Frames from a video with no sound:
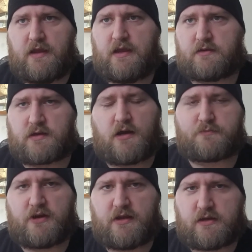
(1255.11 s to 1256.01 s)
and
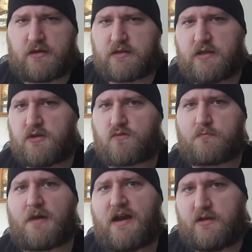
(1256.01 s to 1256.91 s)
comprehend it and get your
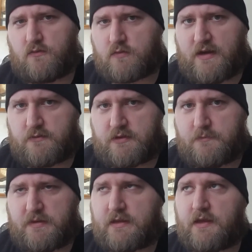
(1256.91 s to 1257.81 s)
mind around
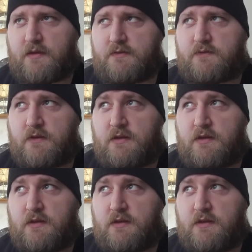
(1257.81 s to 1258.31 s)
it. Because,